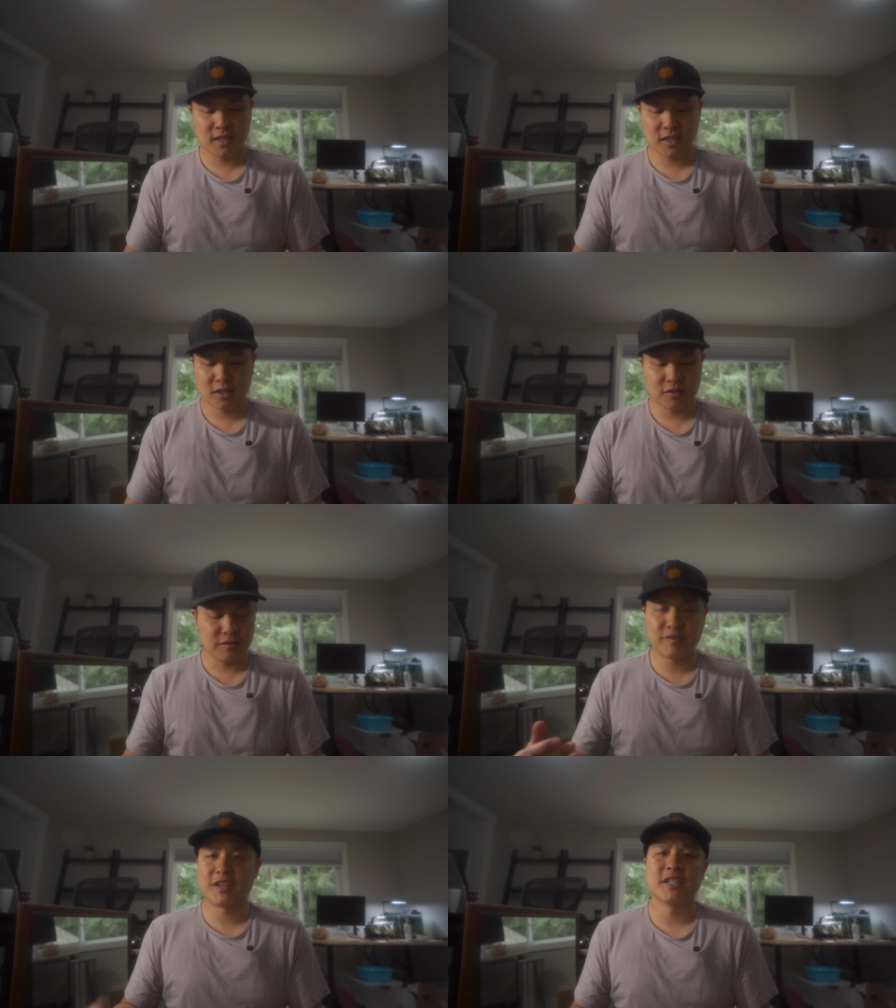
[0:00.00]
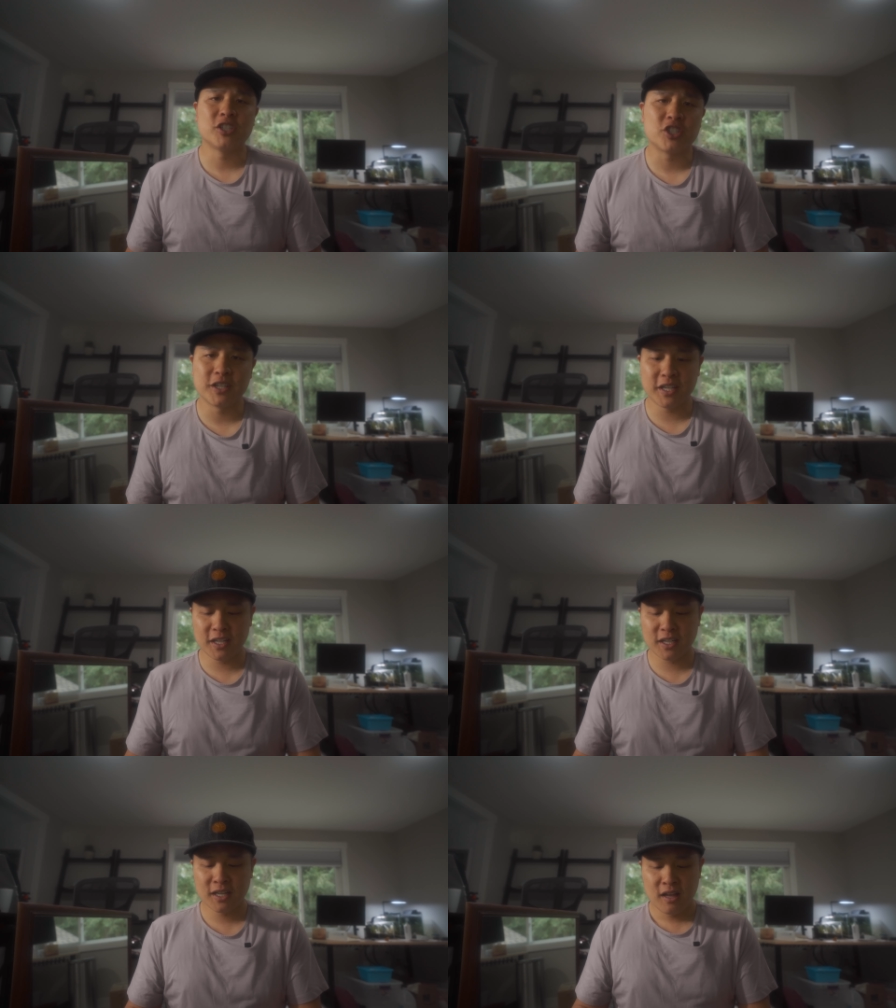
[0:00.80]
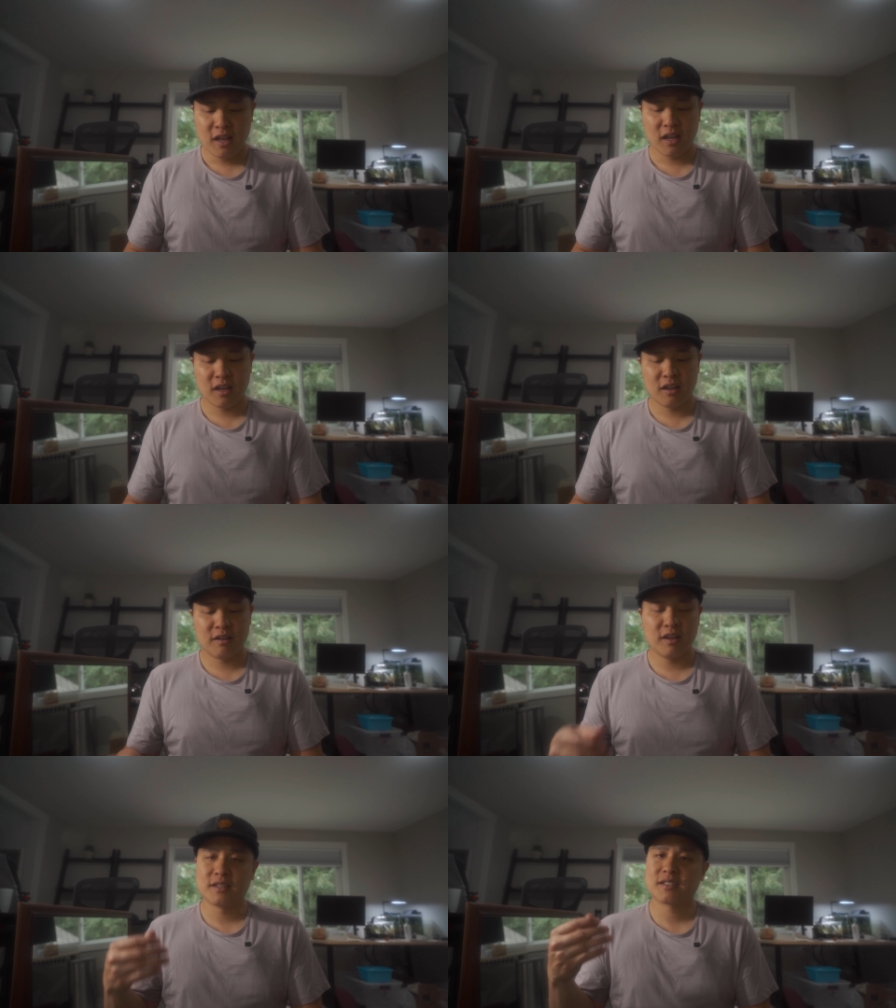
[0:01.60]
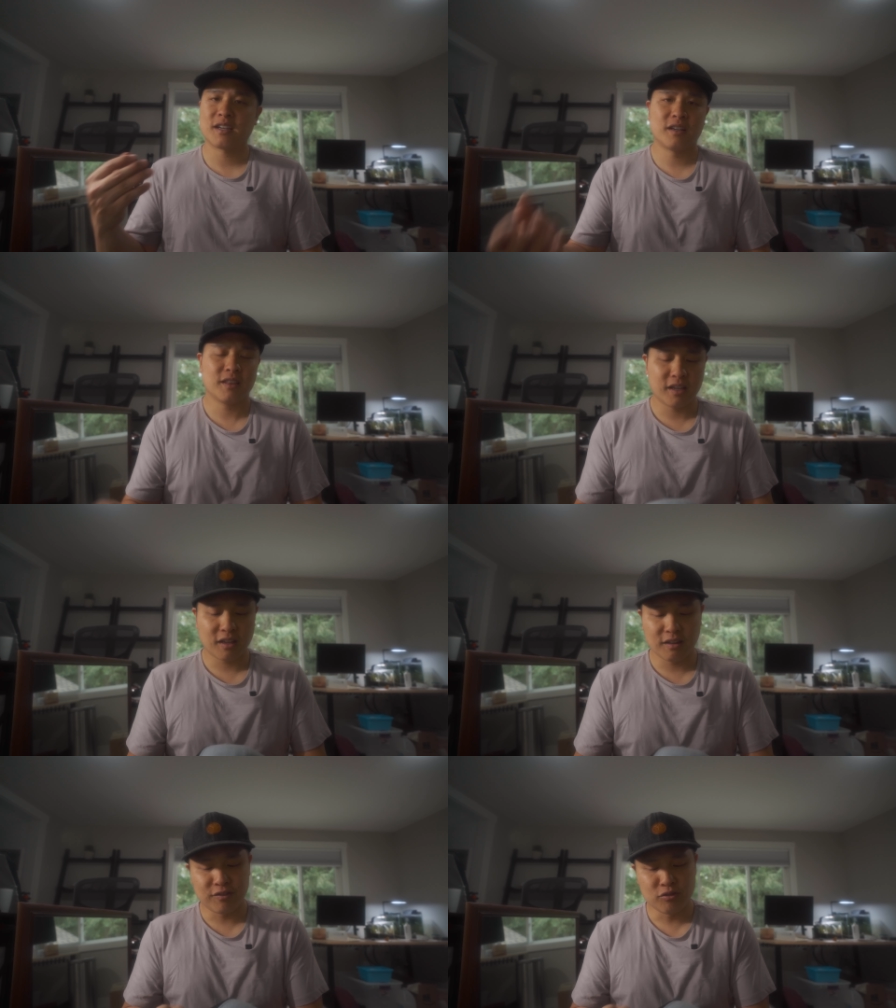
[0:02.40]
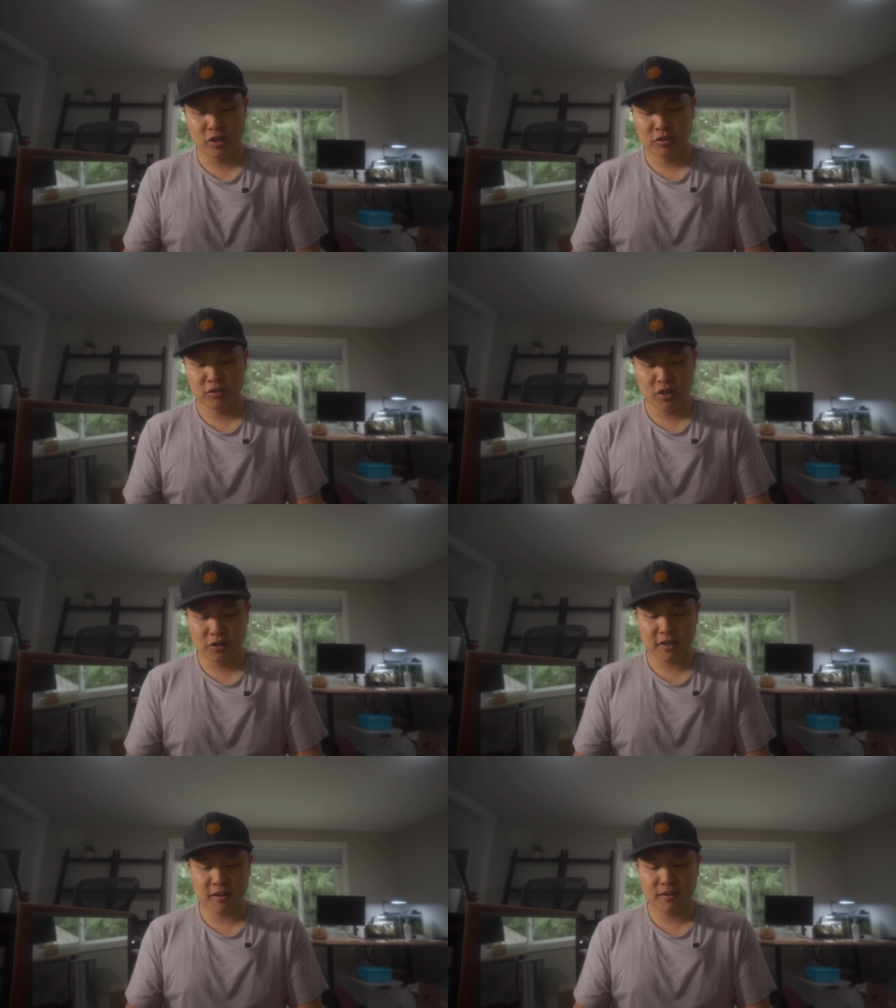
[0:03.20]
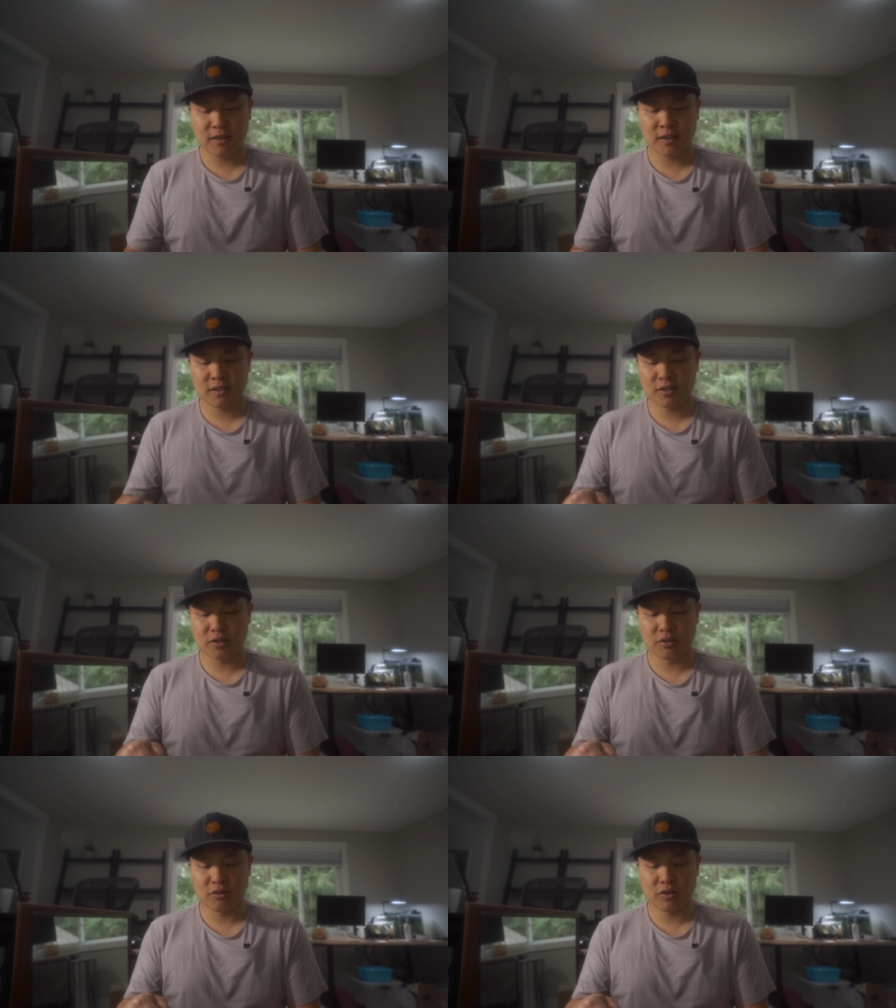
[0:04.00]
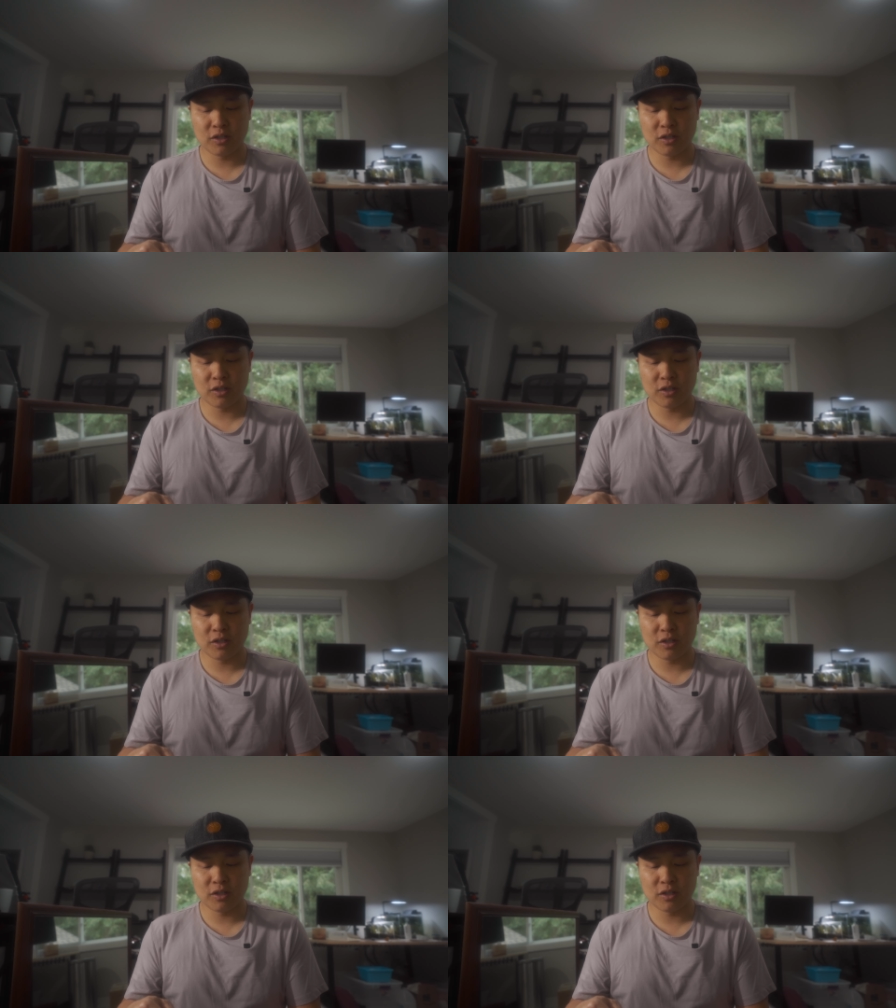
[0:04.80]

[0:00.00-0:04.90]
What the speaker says: you know, very intriguing, and it's kind of like if you know kind of thing. So